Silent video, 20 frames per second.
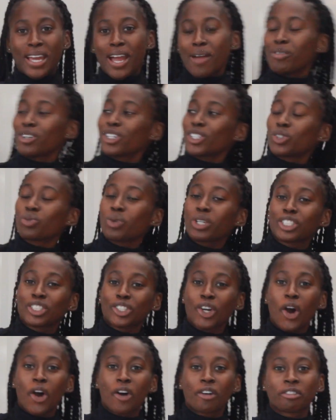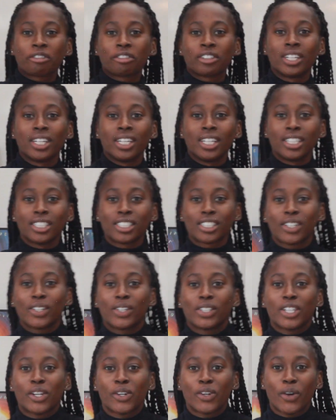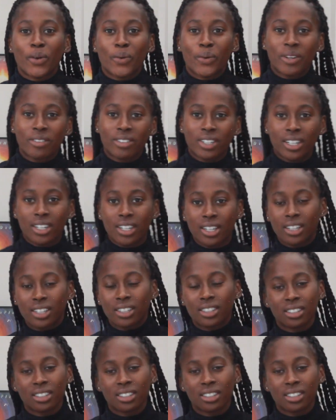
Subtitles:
camera just switched off, so I don't know whether,